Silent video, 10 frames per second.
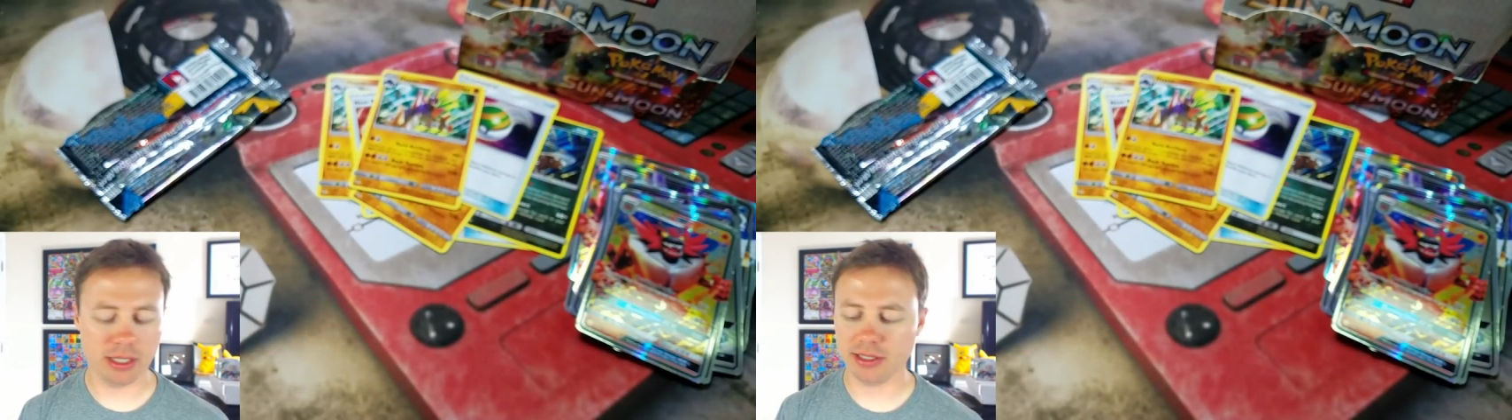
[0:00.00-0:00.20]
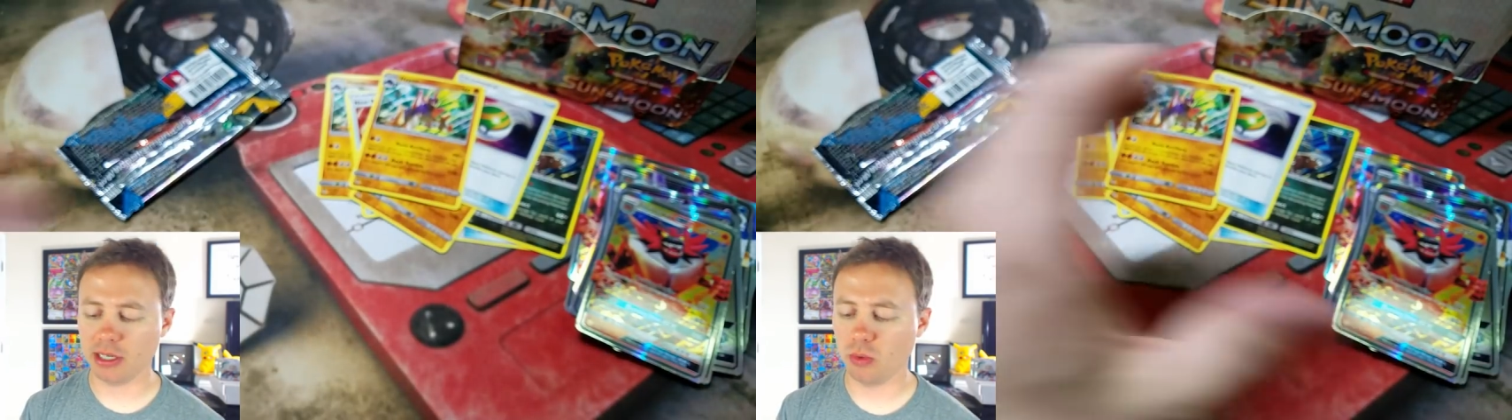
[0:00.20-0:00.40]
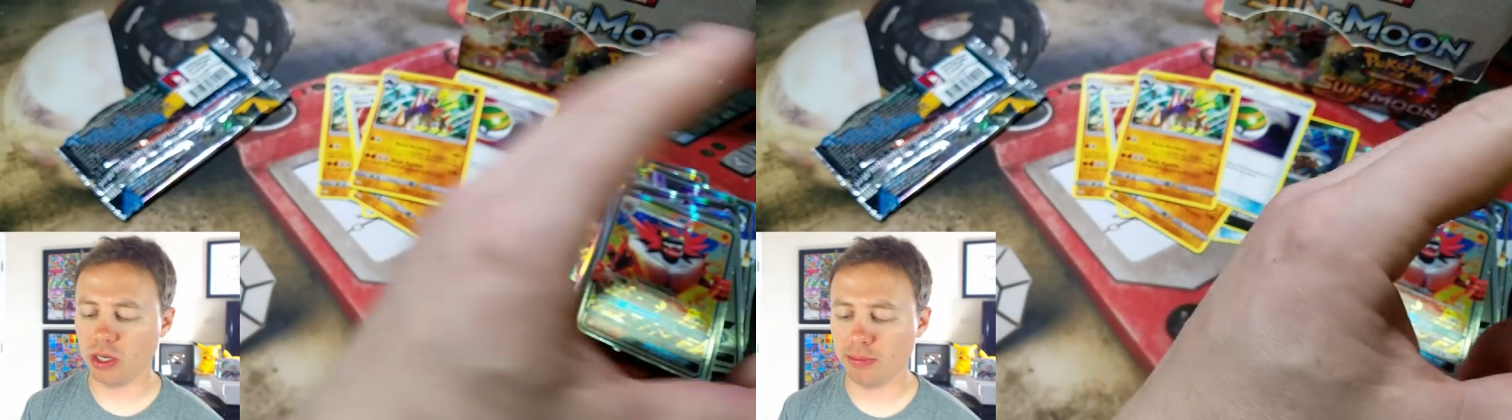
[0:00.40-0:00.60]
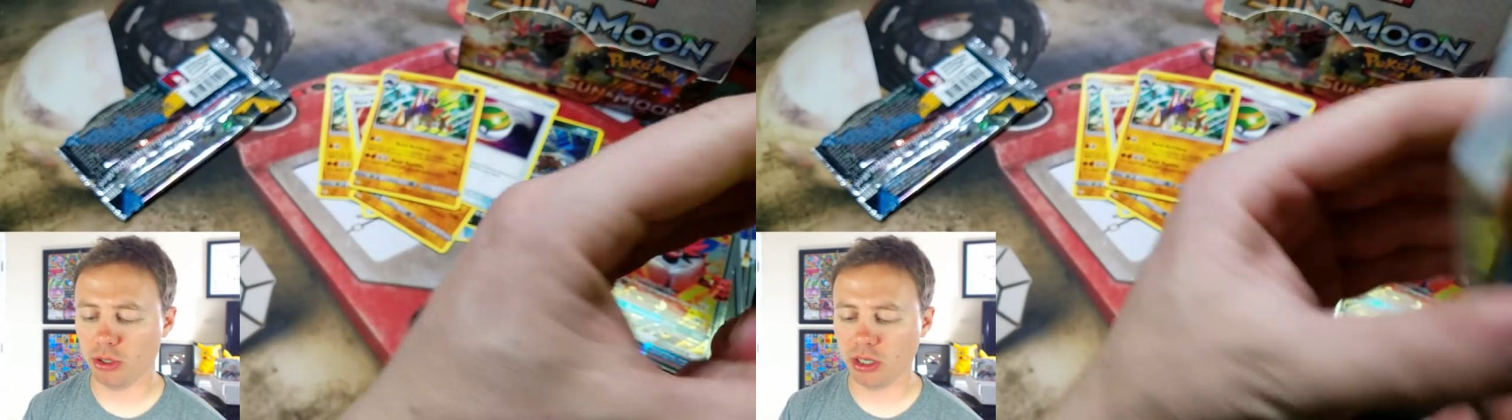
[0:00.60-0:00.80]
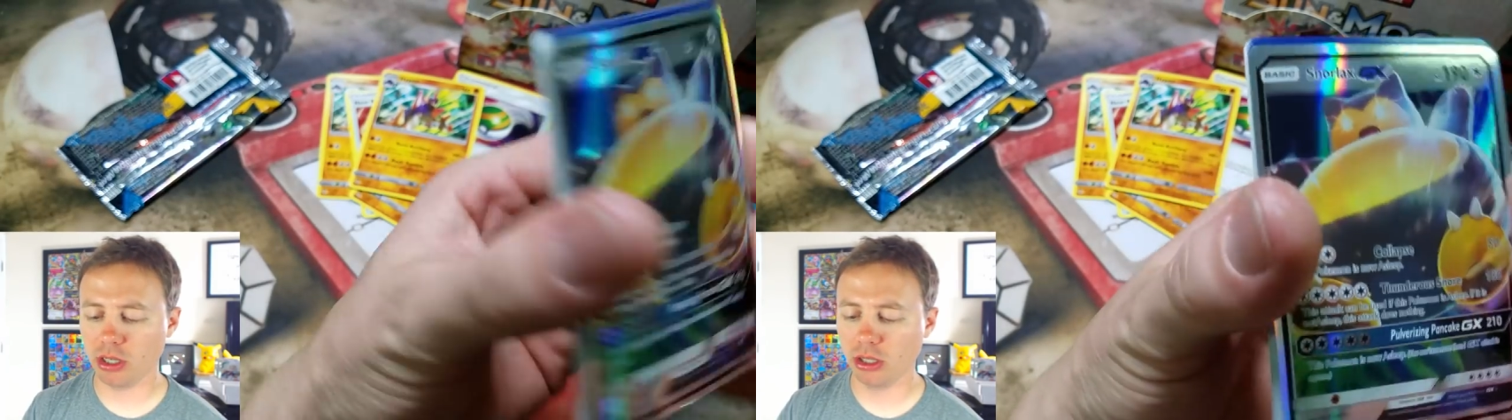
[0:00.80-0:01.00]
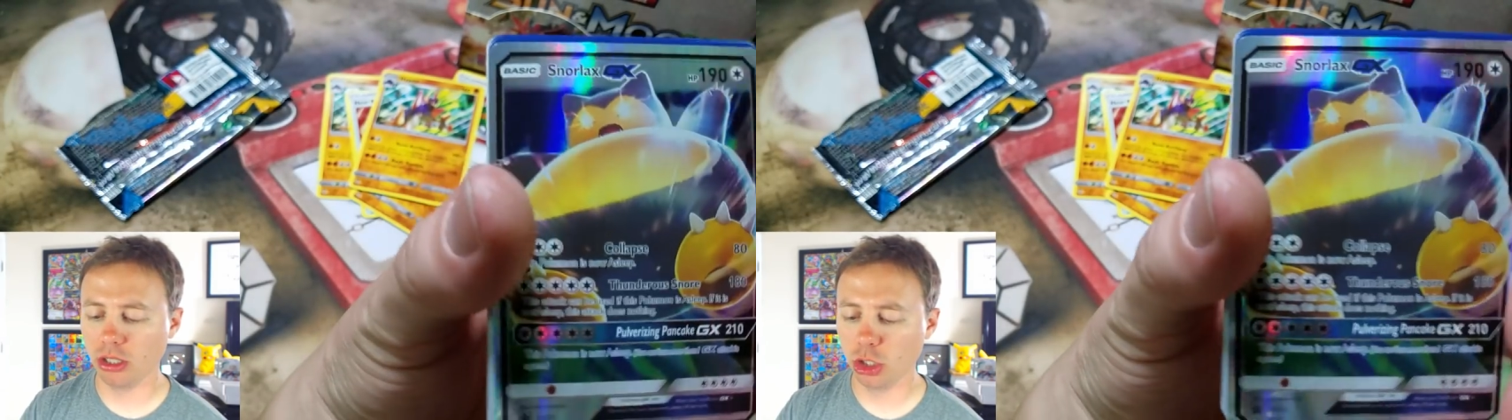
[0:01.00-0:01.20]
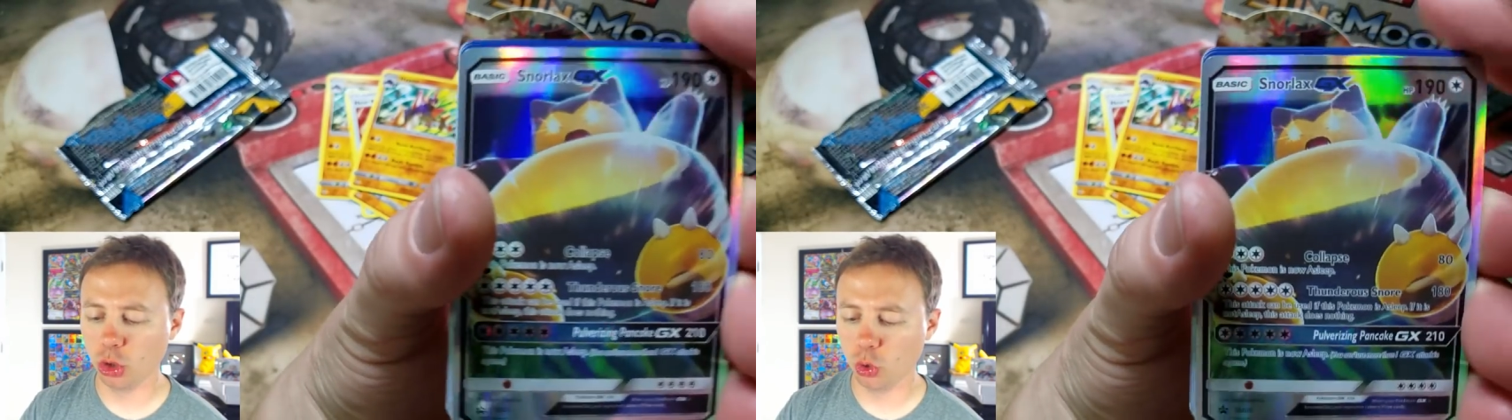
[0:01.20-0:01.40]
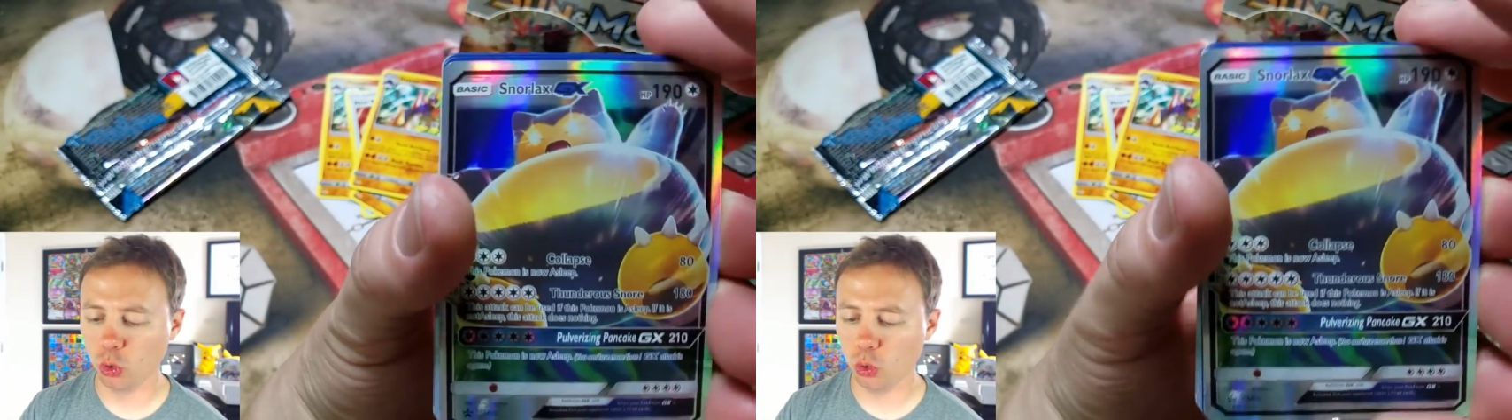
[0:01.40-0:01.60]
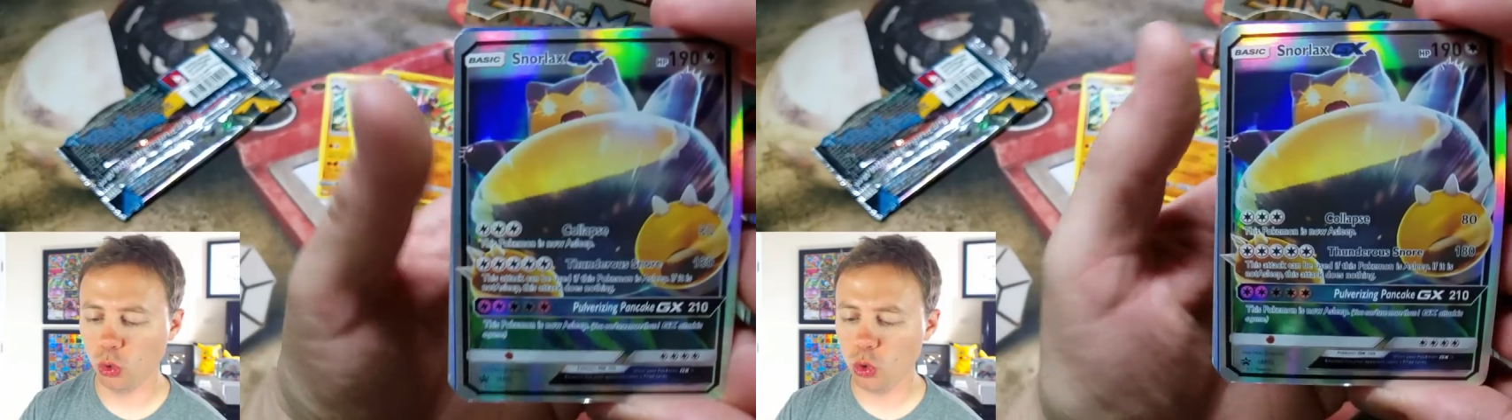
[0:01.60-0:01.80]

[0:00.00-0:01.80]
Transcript: Plus, I don't want to put glue.